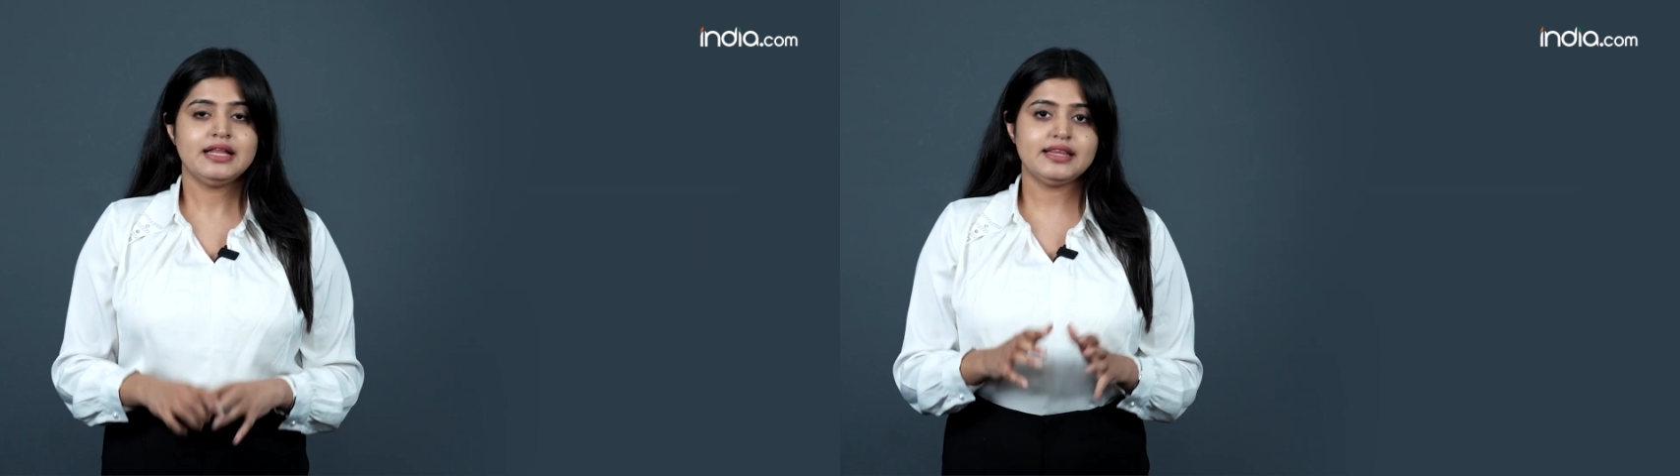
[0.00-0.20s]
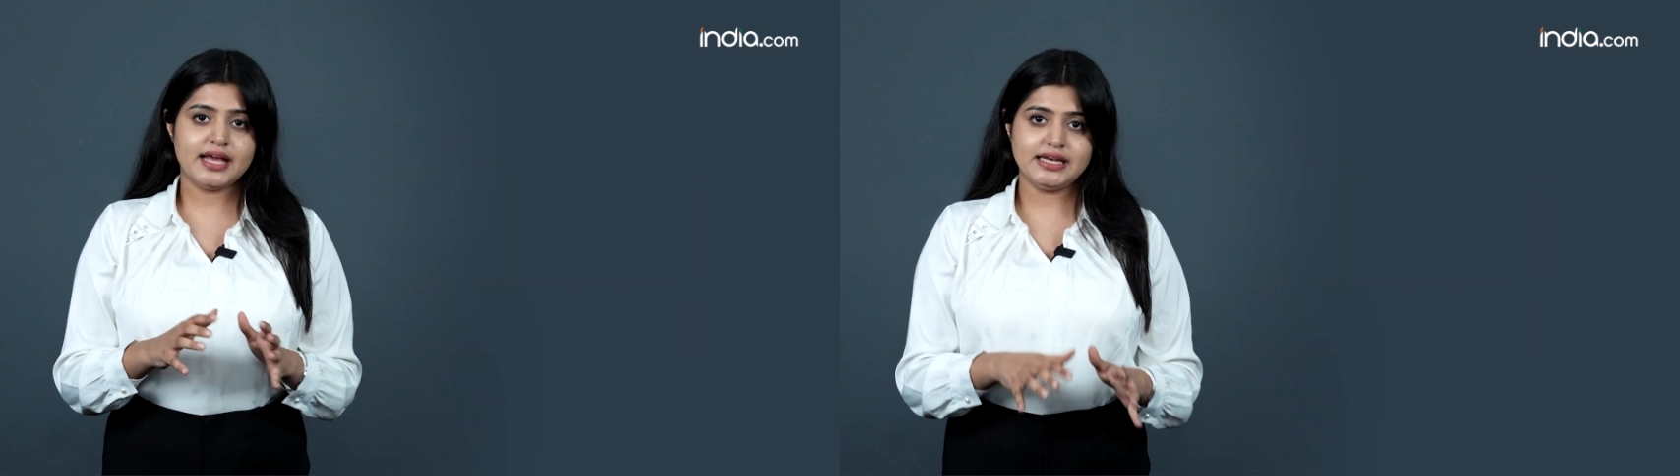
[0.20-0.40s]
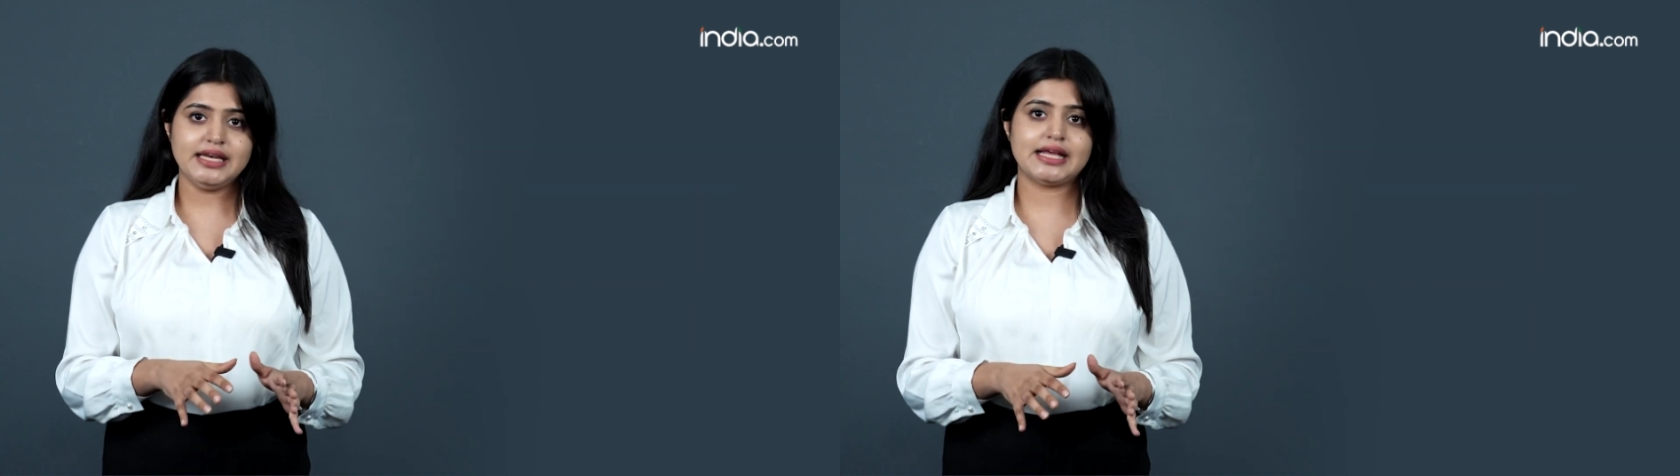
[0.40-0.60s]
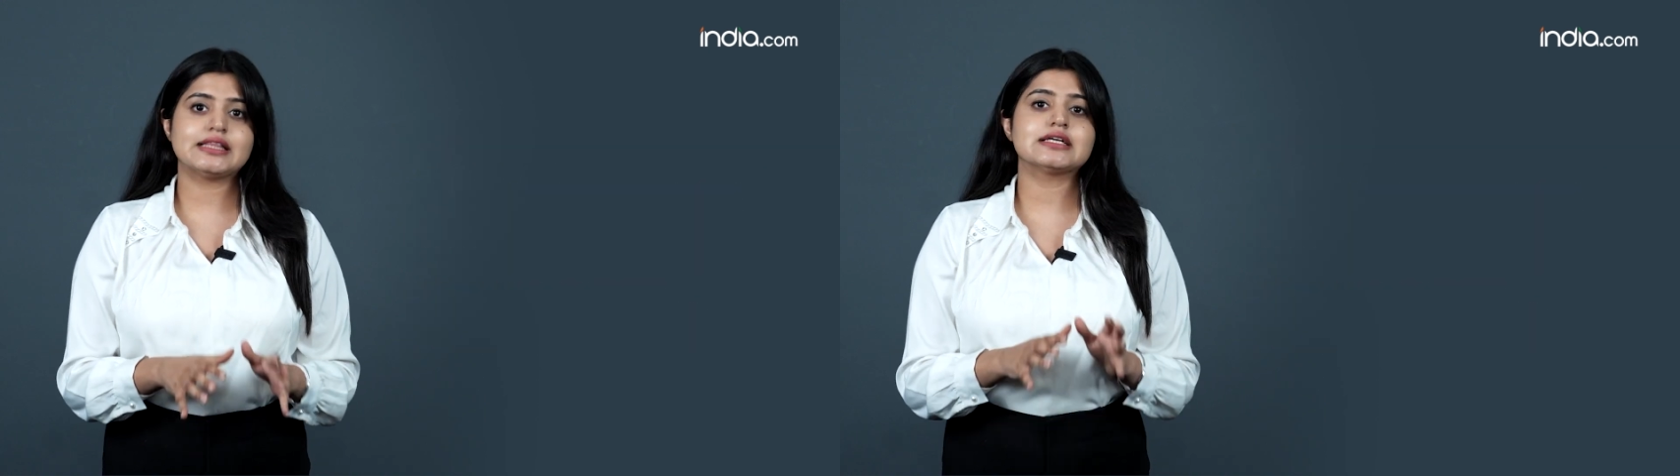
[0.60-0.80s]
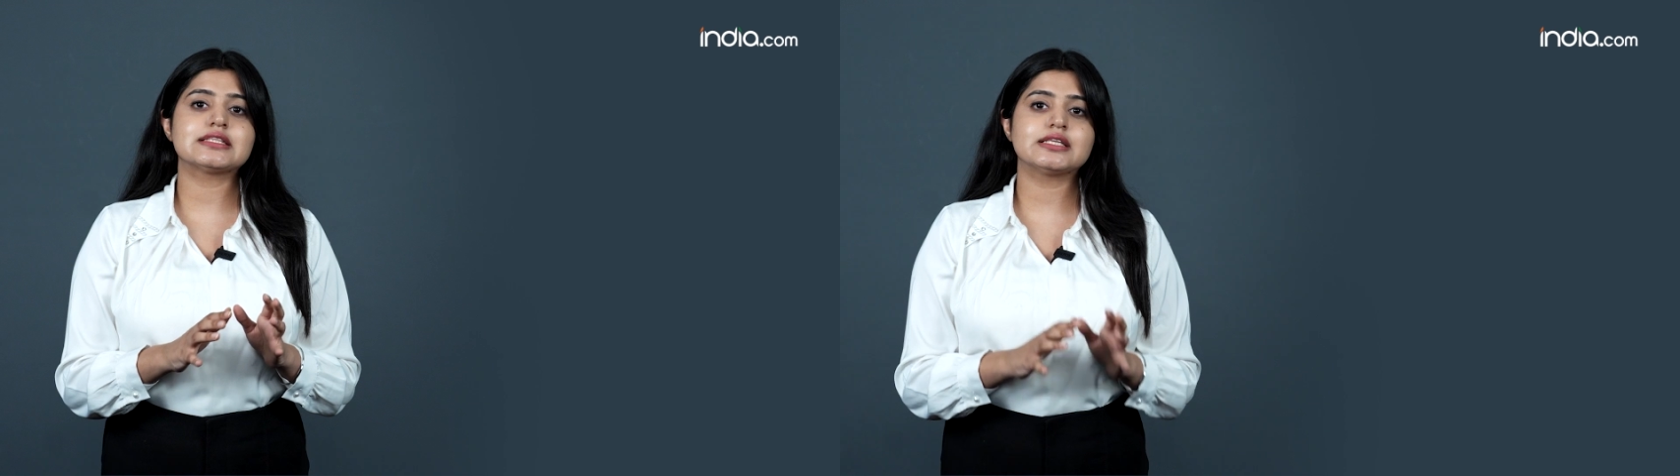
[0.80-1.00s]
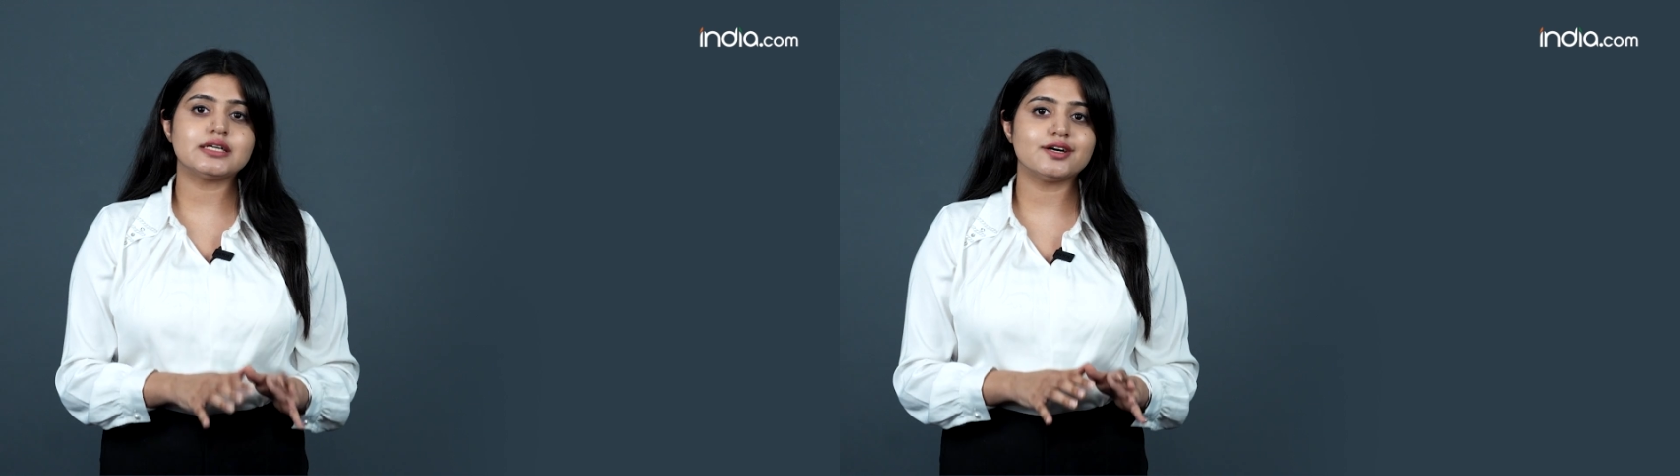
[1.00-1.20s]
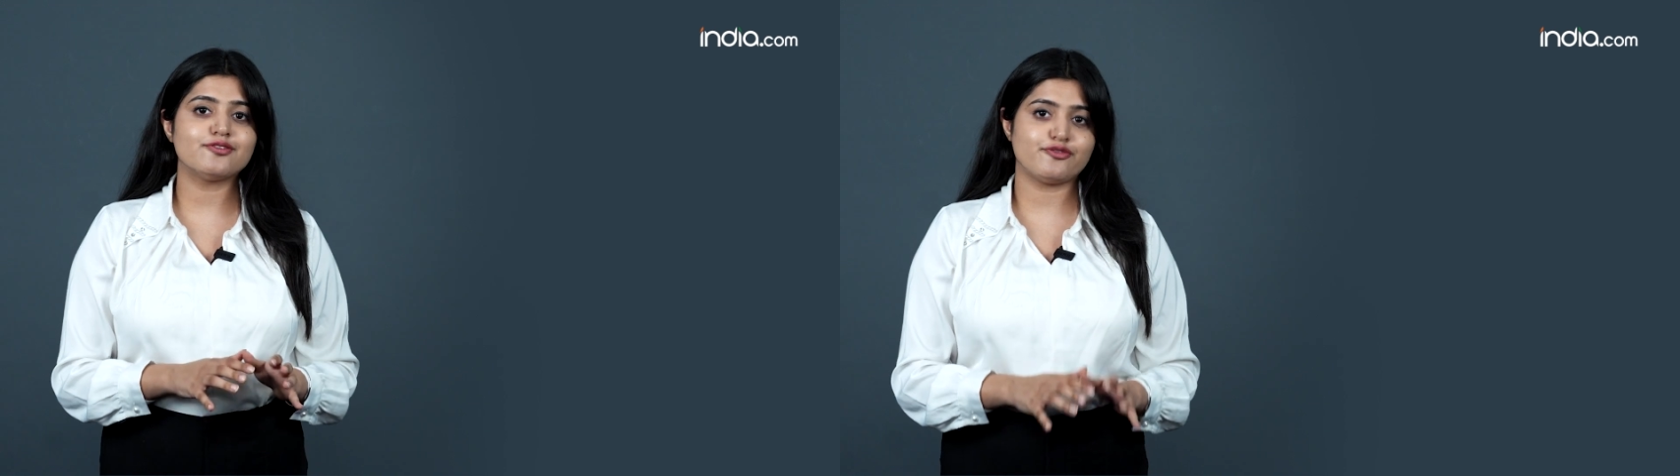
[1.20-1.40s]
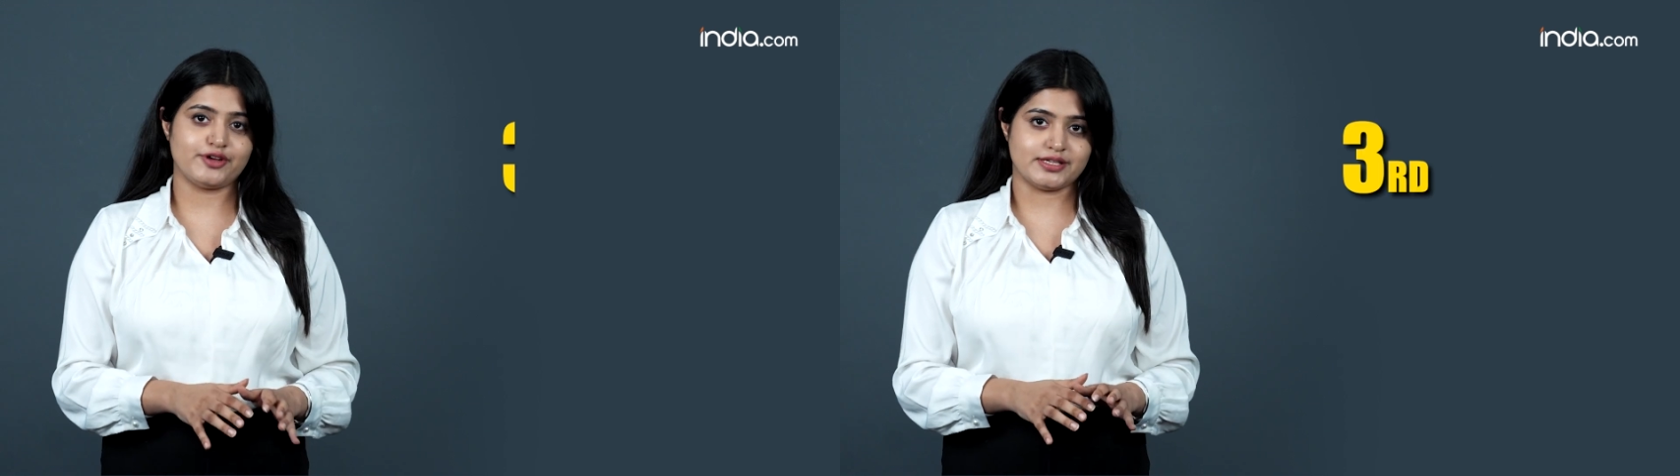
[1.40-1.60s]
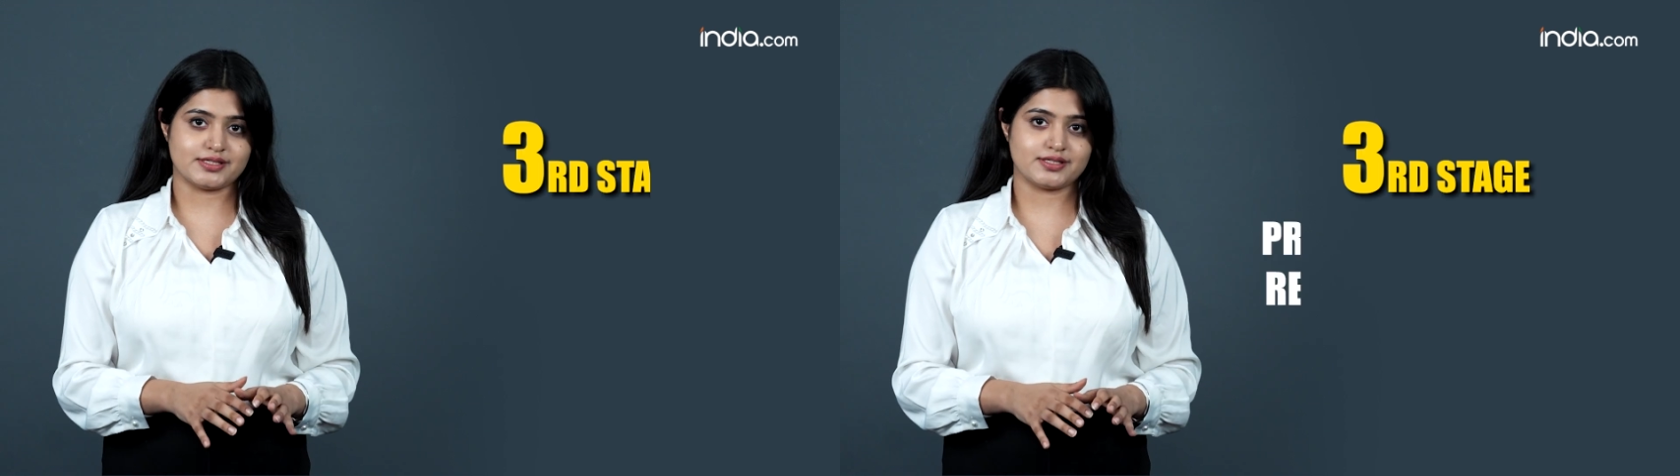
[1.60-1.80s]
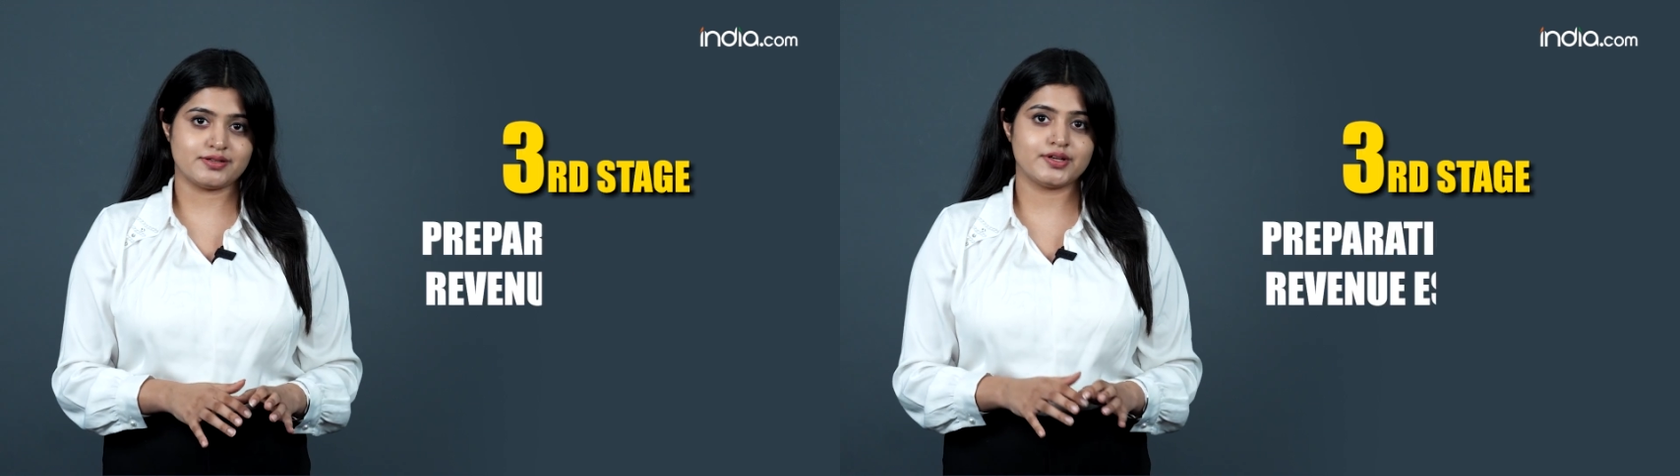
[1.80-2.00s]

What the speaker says: Then, in the third phase,